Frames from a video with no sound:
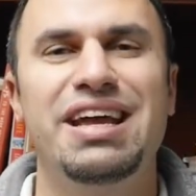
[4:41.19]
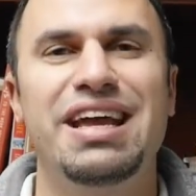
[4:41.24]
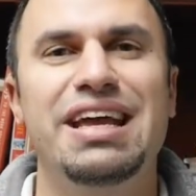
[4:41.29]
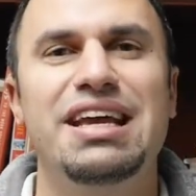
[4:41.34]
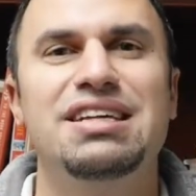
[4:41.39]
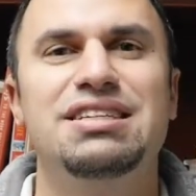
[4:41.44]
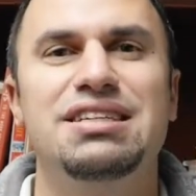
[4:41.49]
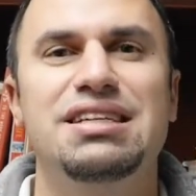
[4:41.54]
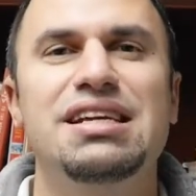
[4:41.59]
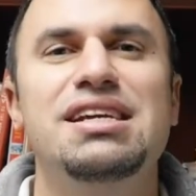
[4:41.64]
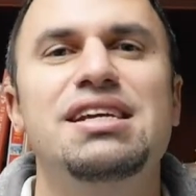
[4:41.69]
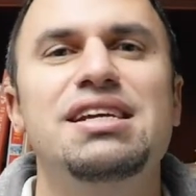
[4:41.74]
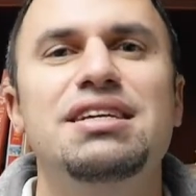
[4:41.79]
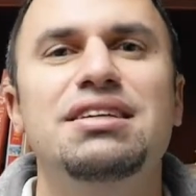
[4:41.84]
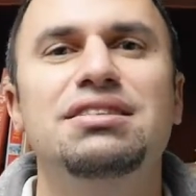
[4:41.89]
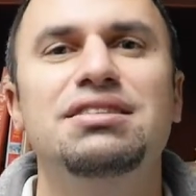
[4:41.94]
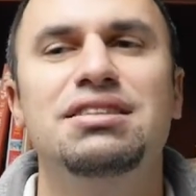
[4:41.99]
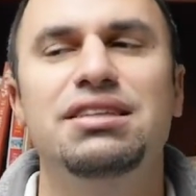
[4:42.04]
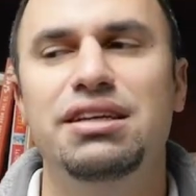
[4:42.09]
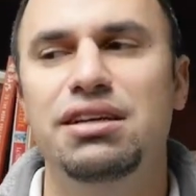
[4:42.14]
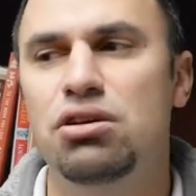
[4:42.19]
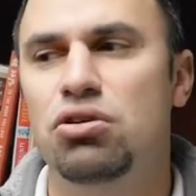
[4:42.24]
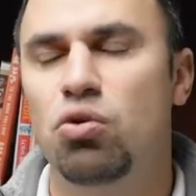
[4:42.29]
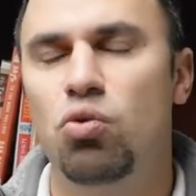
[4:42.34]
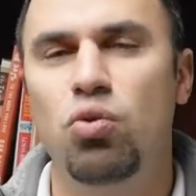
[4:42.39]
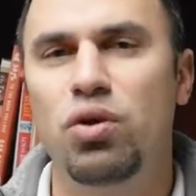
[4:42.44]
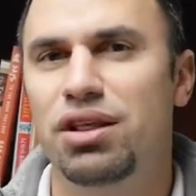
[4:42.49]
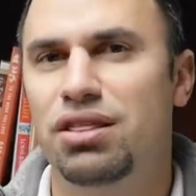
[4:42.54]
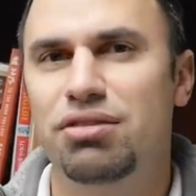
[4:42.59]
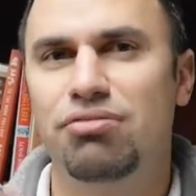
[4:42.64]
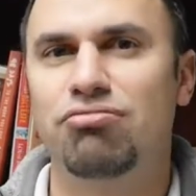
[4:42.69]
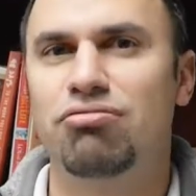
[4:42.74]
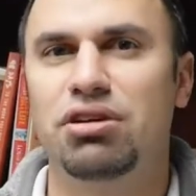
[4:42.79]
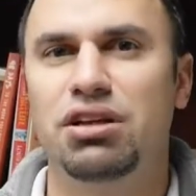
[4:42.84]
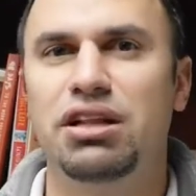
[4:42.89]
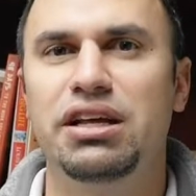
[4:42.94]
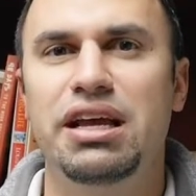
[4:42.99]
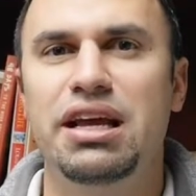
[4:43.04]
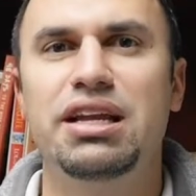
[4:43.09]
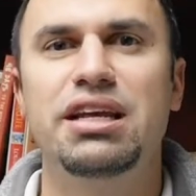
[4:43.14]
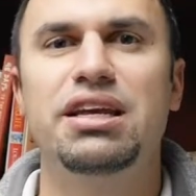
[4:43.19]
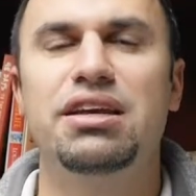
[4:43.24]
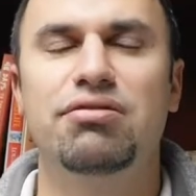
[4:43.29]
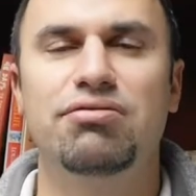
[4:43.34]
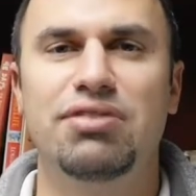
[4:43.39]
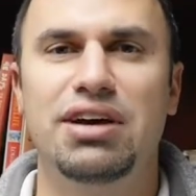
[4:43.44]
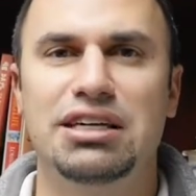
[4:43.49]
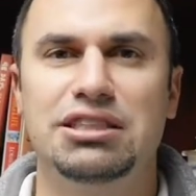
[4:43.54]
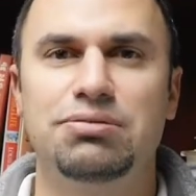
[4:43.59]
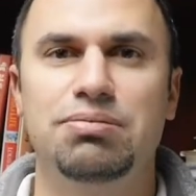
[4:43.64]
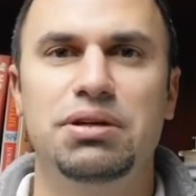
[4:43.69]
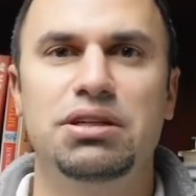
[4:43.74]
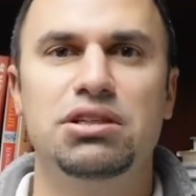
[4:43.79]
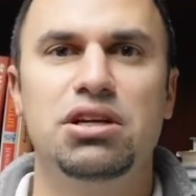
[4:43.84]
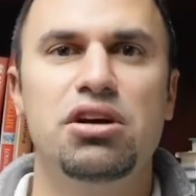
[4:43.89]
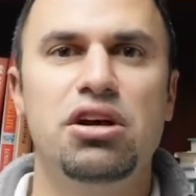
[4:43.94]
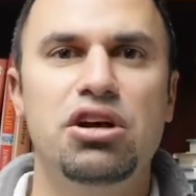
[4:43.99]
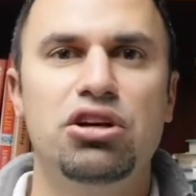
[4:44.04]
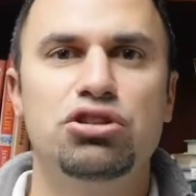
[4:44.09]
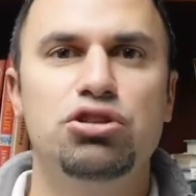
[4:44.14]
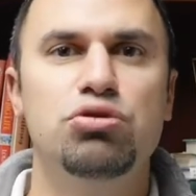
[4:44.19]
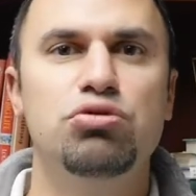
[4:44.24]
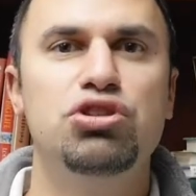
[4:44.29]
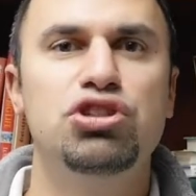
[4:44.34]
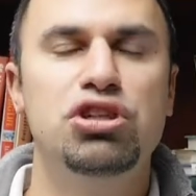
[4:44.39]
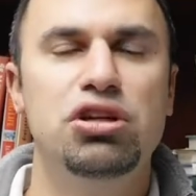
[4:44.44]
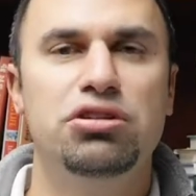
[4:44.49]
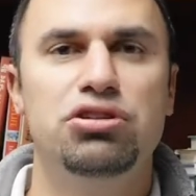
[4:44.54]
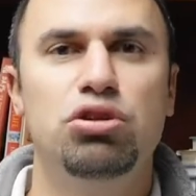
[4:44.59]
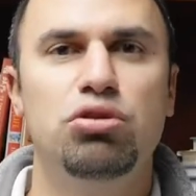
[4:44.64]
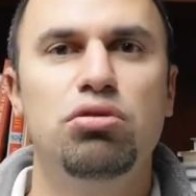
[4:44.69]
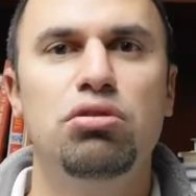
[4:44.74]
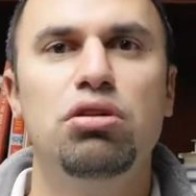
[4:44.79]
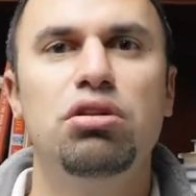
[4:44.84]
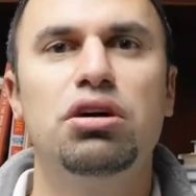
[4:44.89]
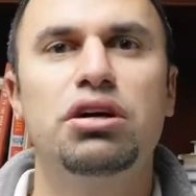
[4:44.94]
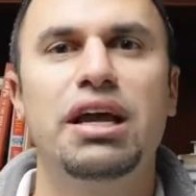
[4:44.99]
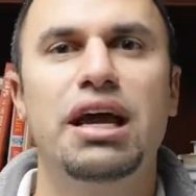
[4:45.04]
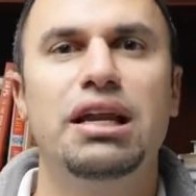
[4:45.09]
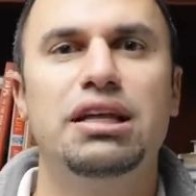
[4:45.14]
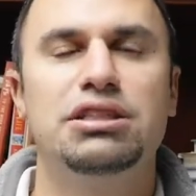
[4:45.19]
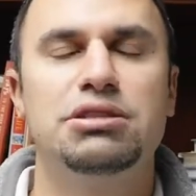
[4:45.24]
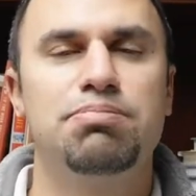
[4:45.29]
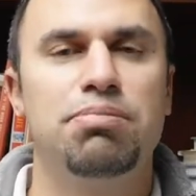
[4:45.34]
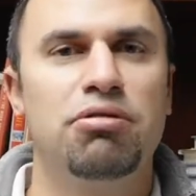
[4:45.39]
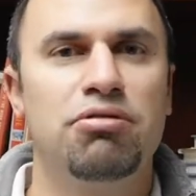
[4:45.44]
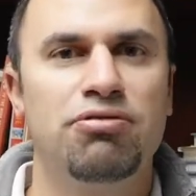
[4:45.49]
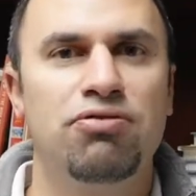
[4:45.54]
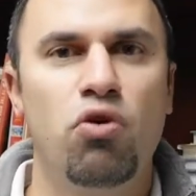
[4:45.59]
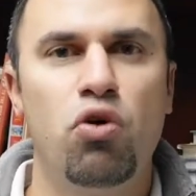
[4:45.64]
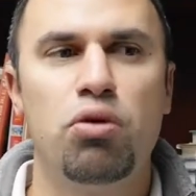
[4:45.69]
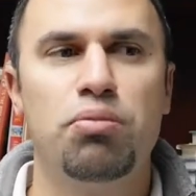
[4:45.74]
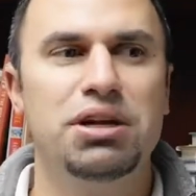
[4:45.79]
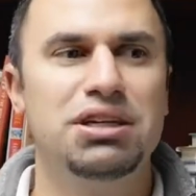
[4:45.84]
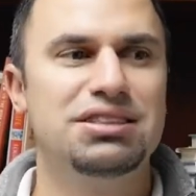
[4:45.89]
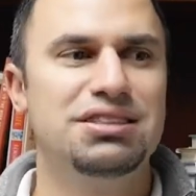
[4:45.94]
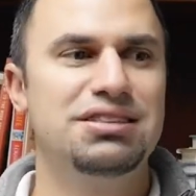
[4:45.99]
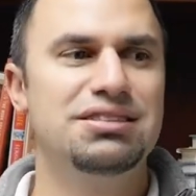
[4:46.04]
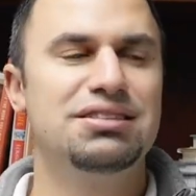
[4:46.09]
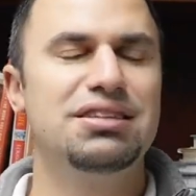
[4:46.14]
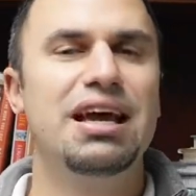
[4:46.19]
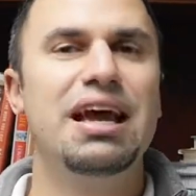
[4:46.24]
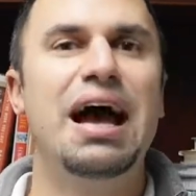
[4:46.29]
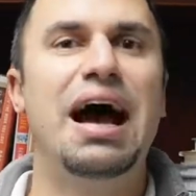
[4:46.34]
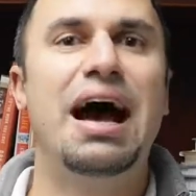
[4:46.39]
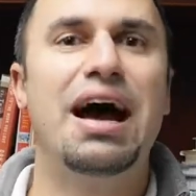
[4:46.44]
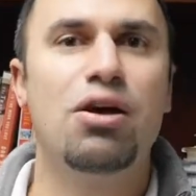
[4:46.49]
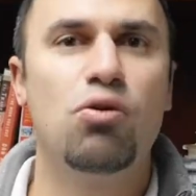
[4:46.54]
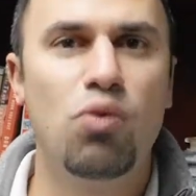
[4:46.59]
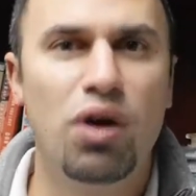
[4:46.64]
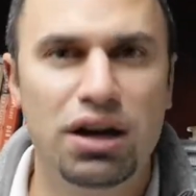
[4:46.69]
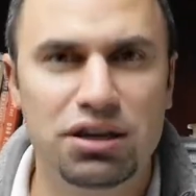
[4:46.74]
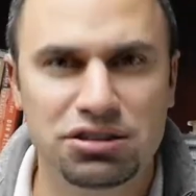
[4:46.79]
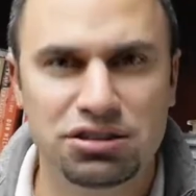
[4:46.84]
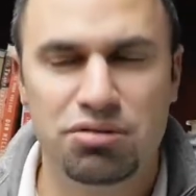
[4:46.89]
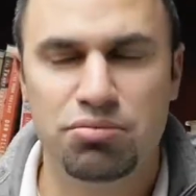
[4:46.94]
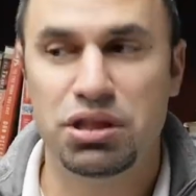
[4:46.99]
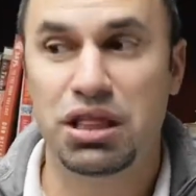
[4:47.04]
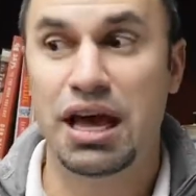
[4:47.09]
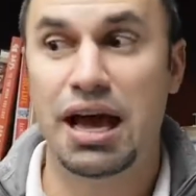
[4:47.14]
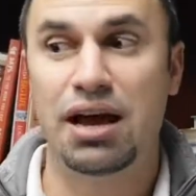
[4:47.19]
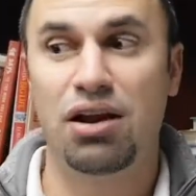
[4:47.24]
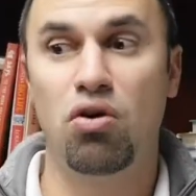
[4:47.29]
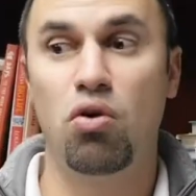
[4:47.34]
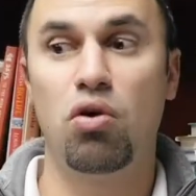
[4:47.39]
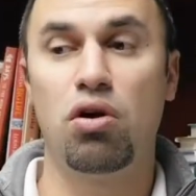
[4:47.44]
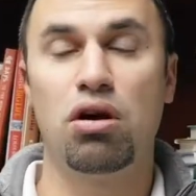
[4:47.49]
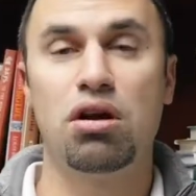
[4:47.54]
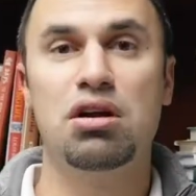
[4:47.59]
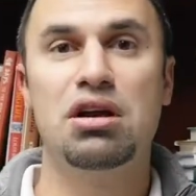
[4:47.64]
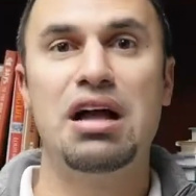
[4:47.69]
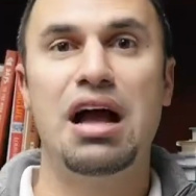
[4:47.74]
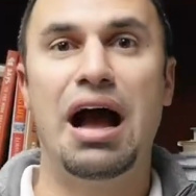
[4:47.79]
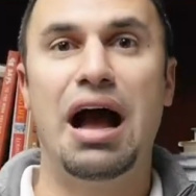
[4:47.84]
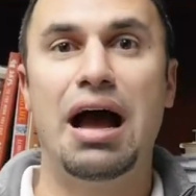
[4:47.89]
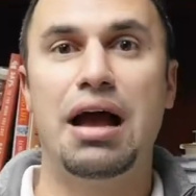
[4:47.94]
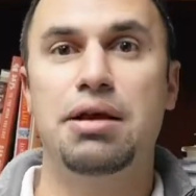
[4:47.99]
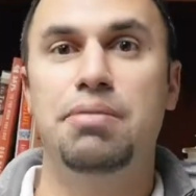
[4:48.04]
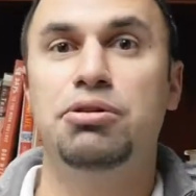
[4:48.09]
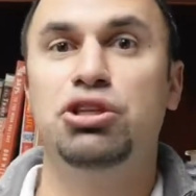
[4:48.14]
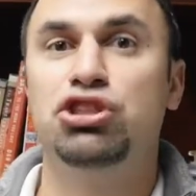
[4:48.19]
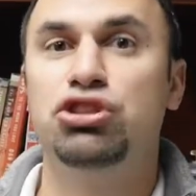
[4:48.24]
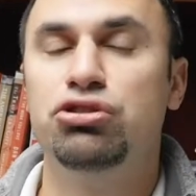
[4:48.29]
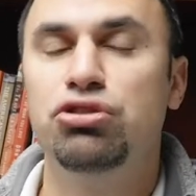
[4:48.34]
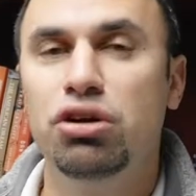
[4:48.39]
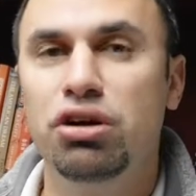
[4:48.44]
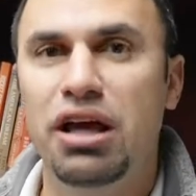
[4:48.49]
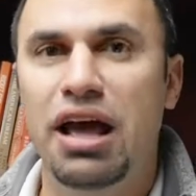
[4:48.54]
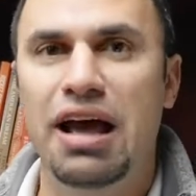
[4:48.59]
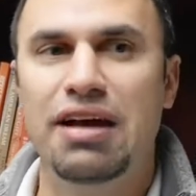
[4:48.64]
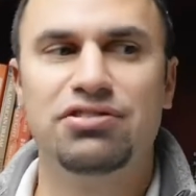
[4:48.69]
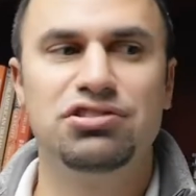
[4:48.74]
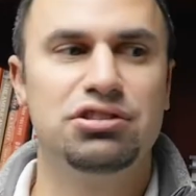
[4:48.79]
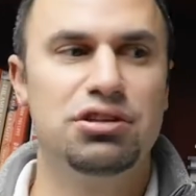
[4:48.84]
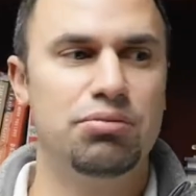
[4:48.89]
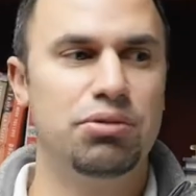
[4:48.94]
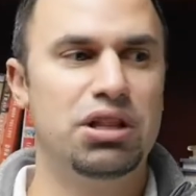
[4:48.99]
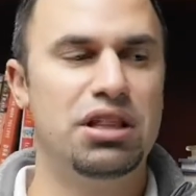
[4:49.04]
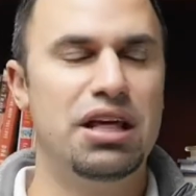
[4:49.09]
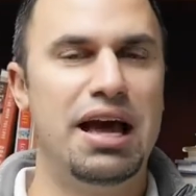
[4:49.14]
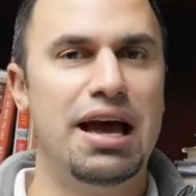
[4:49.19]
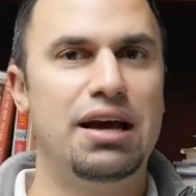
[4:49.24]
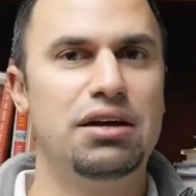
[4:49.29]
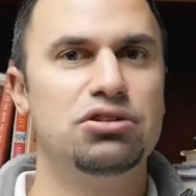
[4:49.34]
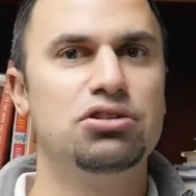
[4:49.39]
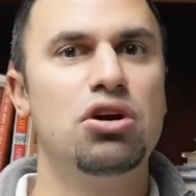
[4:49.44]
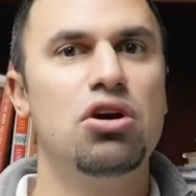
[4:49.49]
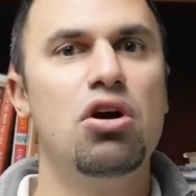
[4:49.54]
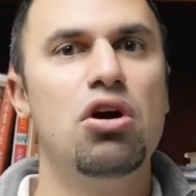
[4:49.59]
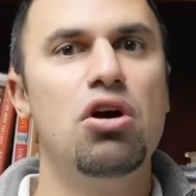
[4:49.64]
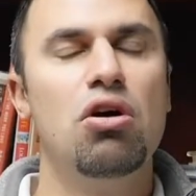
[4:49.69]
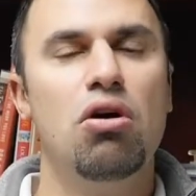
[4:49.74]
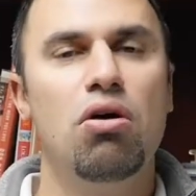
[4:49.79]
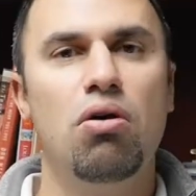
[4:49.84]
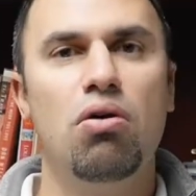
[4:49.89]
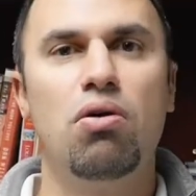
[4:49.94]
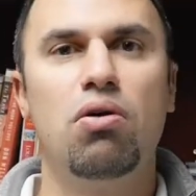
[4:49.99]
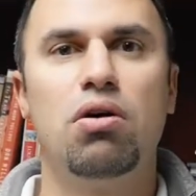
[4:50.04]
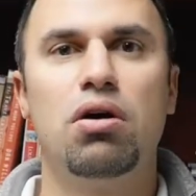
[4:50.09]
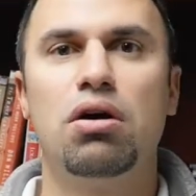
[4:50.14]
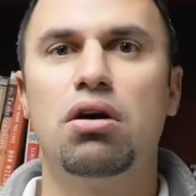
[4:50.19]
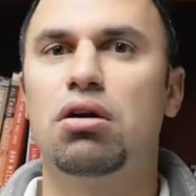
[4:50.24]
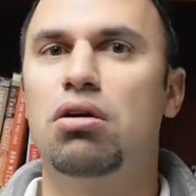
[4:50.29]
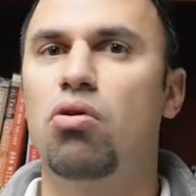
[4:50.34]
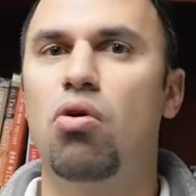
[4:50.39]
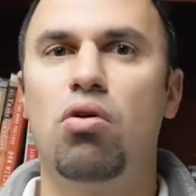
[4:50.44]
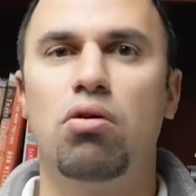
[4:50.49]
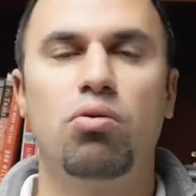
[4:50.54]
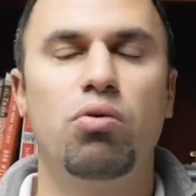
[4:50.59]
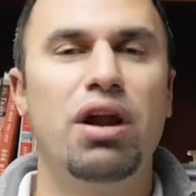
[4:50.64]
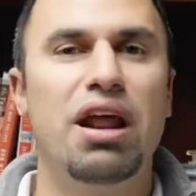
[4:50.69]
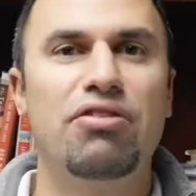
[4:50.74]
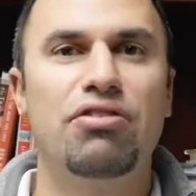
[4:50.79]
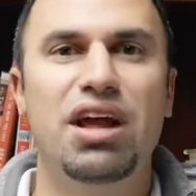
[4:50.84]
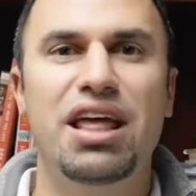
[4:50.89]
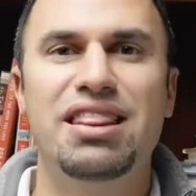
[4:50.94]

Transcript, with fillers: It's easy with really any investment to look at its performance and say, I want some of that, or I should have some of that, or whatever.